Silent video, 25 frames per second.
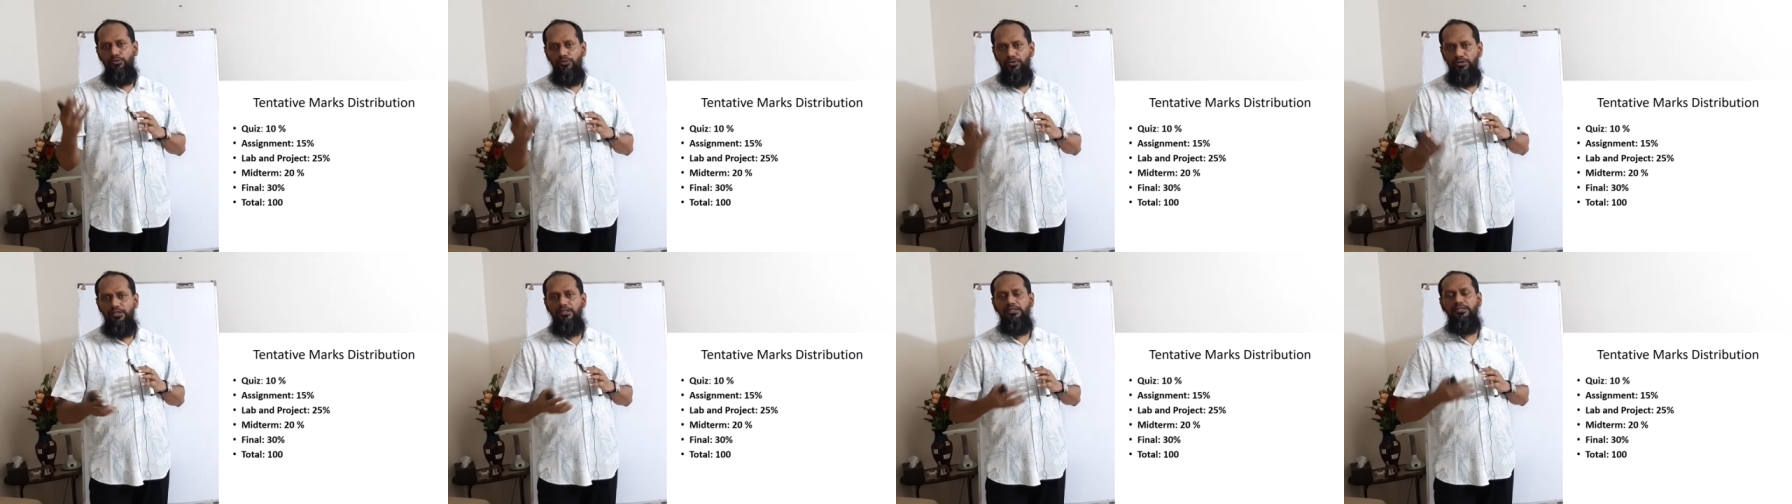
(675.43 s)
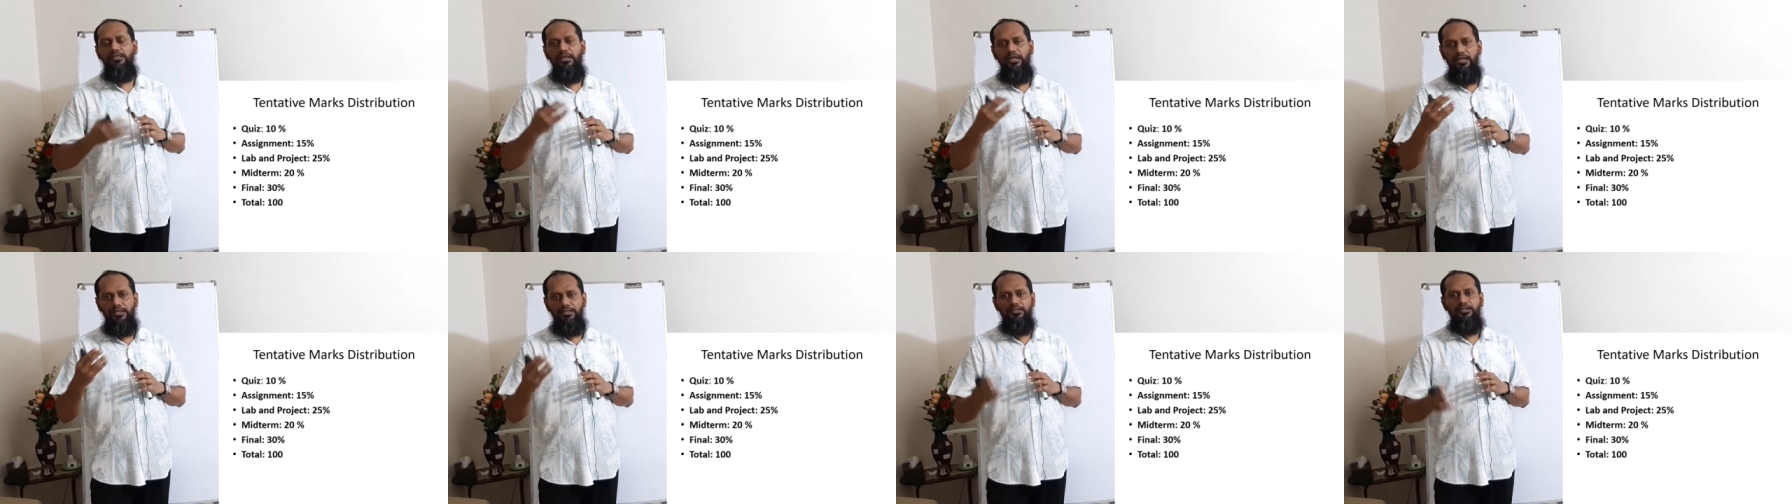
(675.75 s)
this
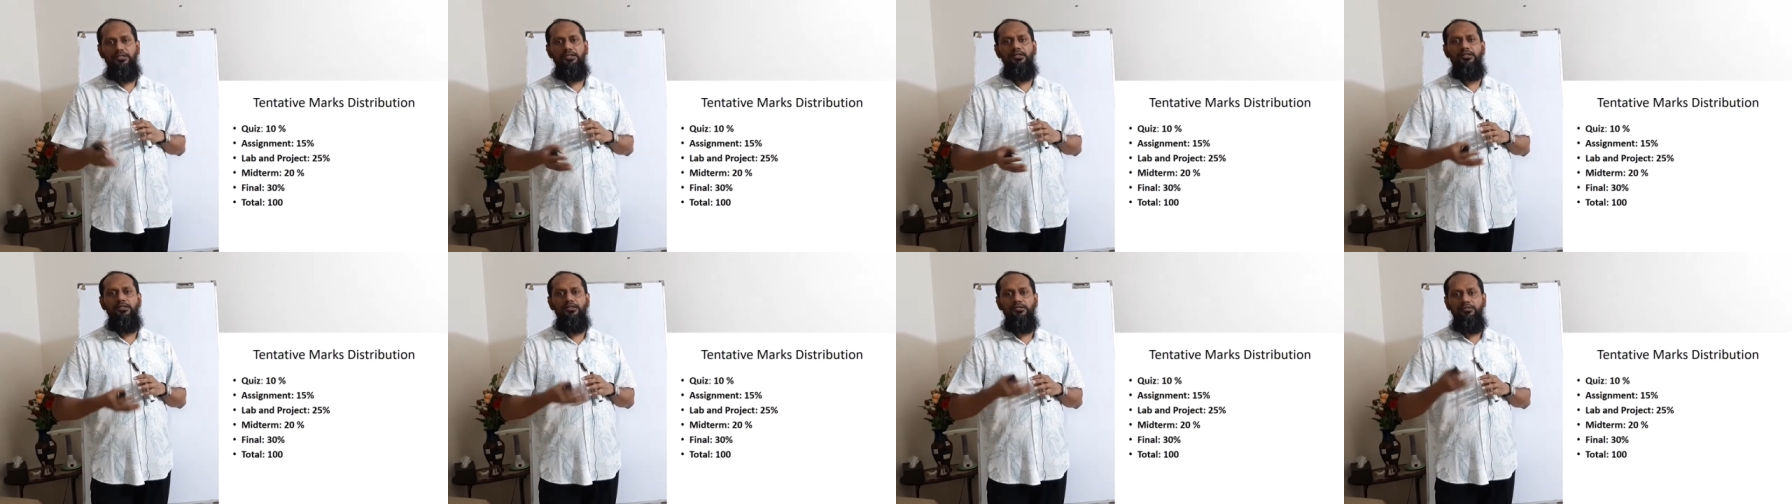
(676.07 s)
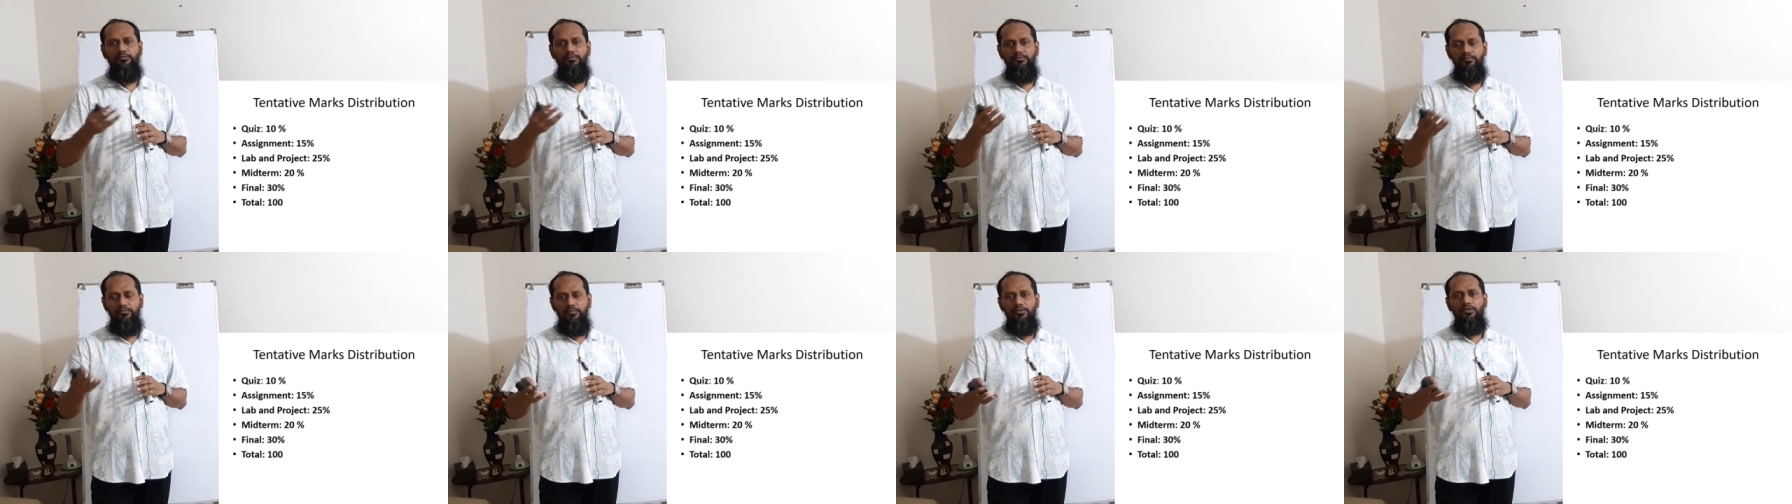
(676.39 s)
lecture
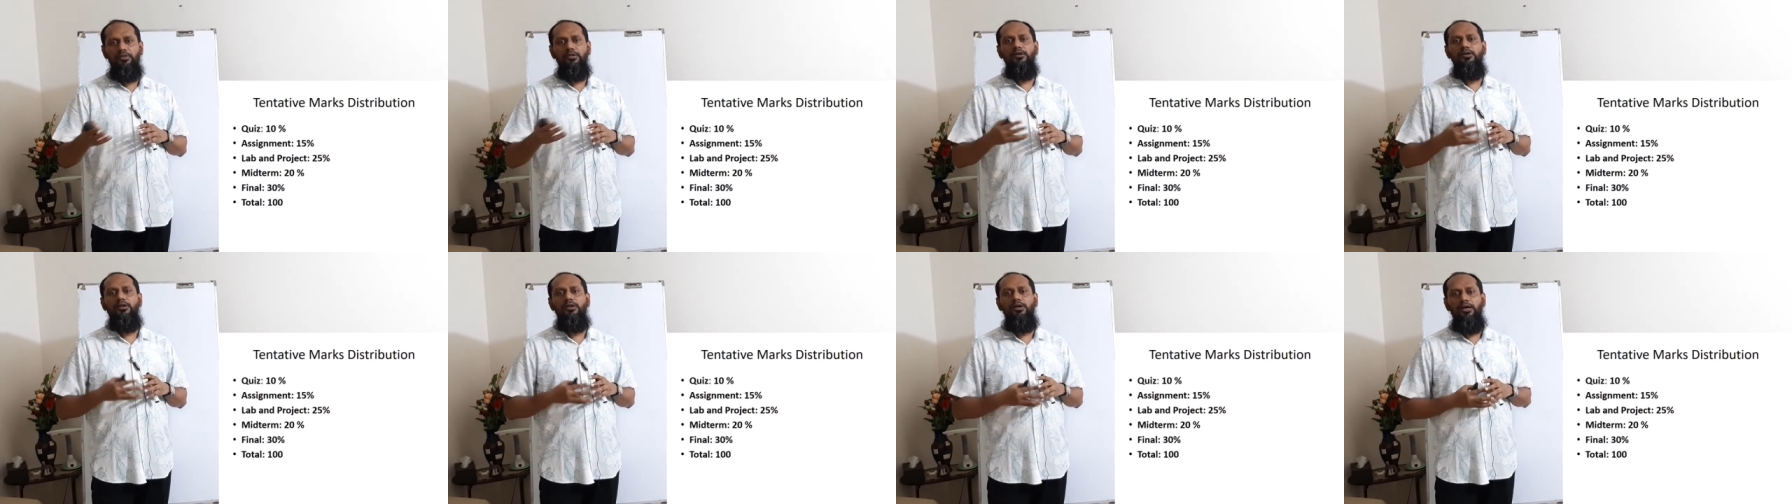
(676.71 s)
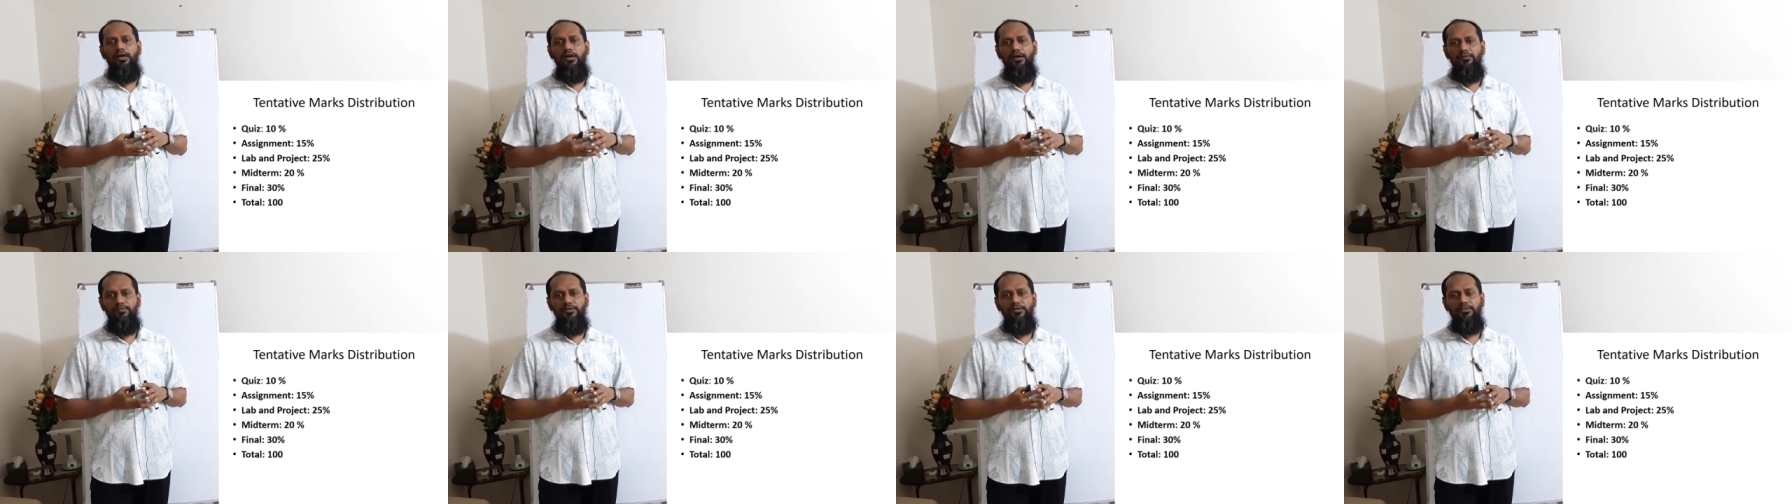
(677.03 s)

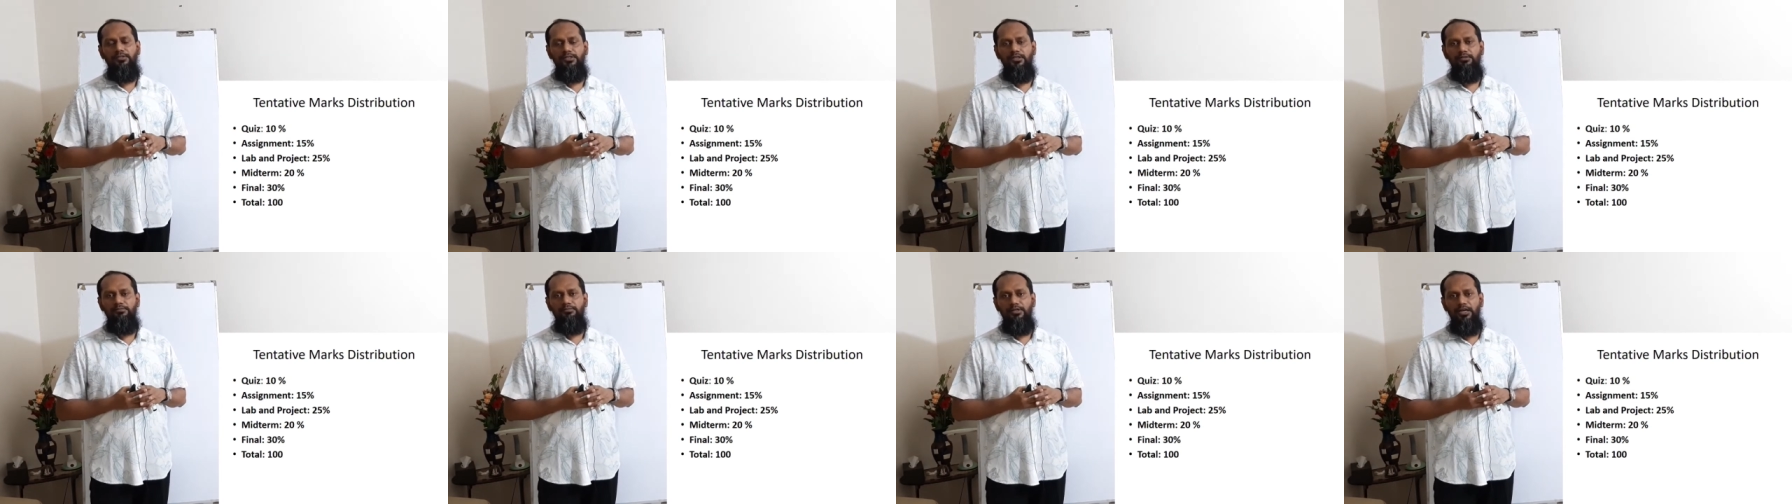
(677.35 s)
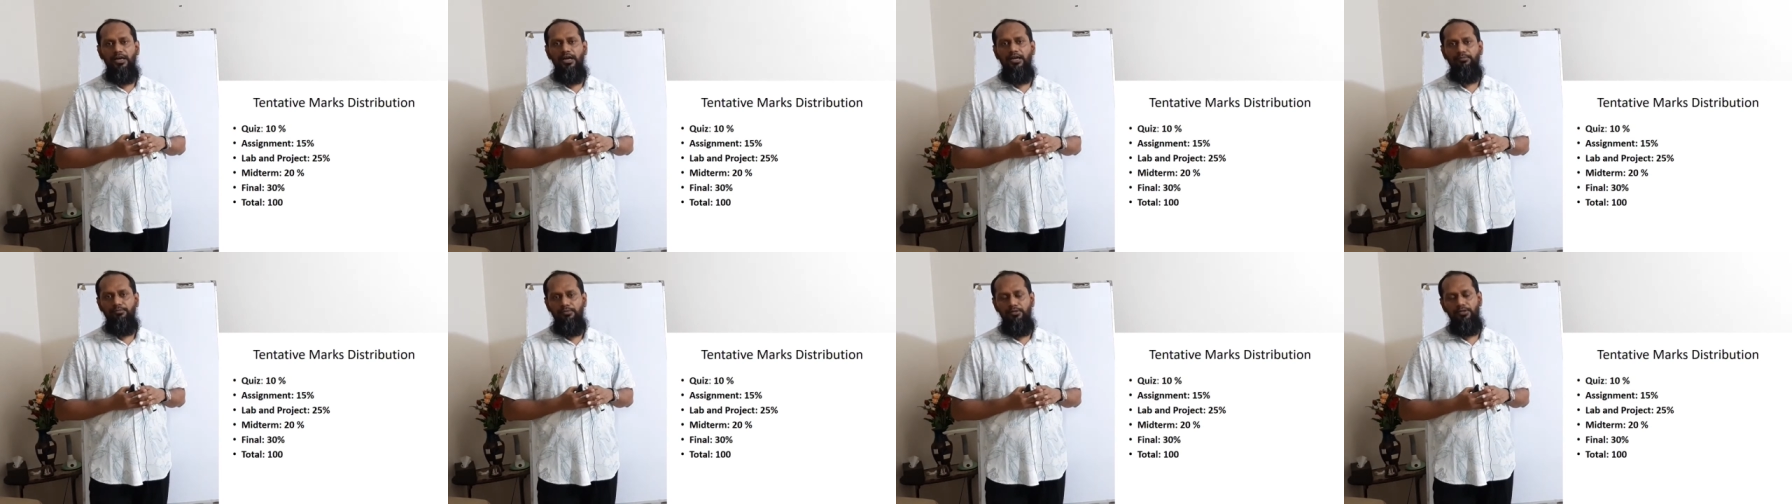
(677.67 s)
after some time.